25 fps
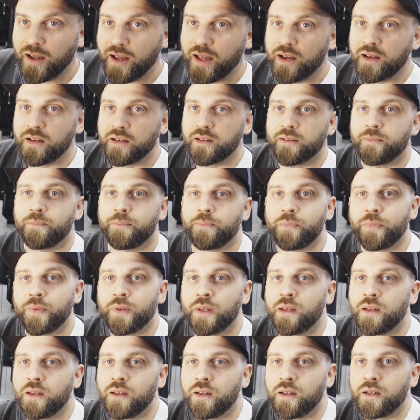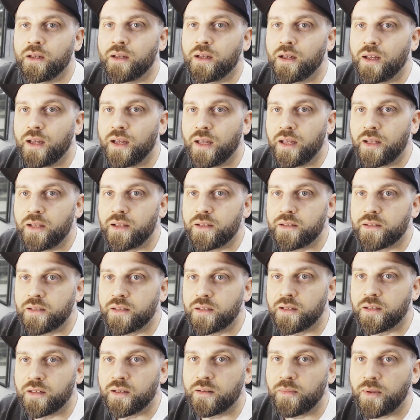end and
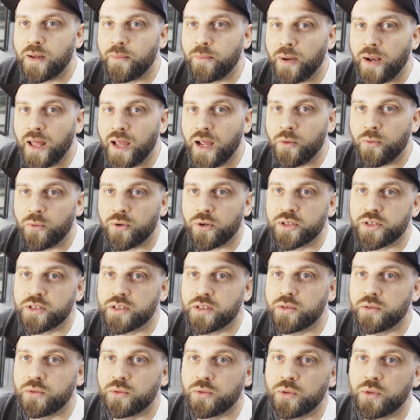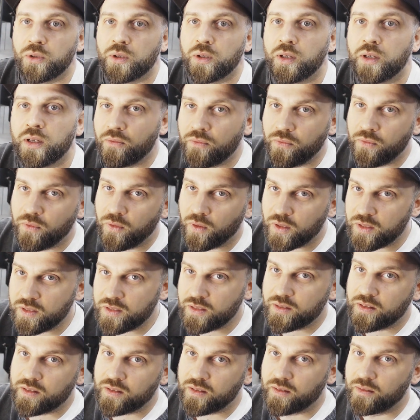my plan was to
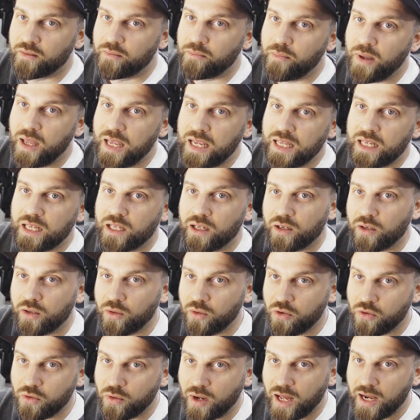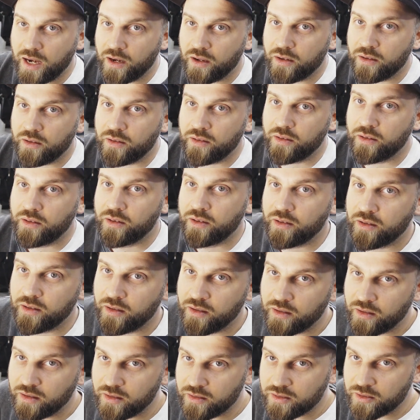first make it a good runner.
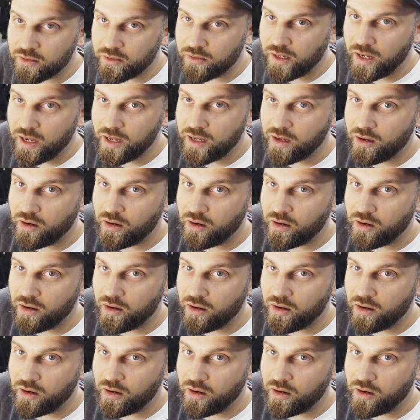So I